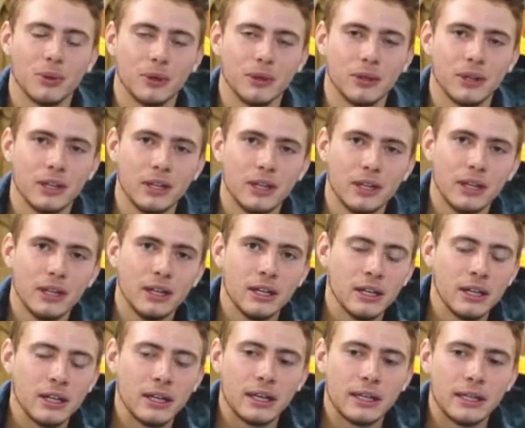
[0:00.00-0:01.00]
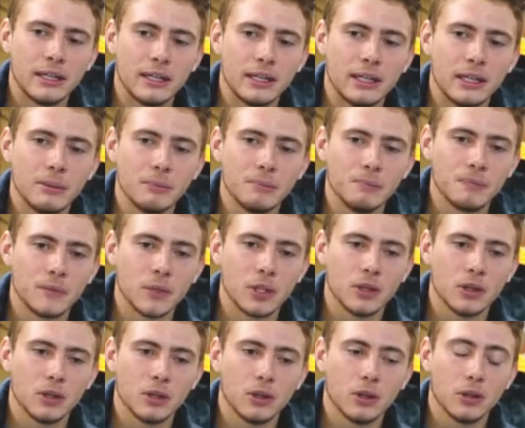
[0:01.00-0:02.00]
And you
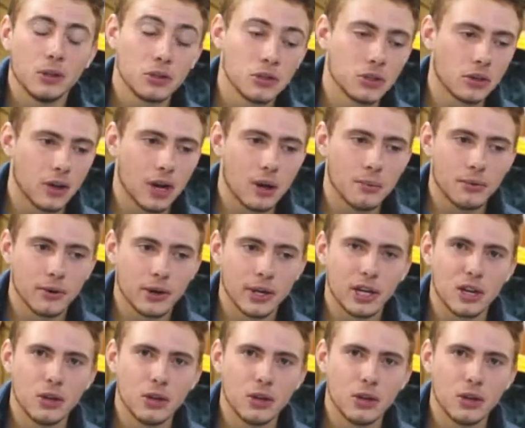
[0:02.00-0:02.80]
know, Ulster Grand Prix,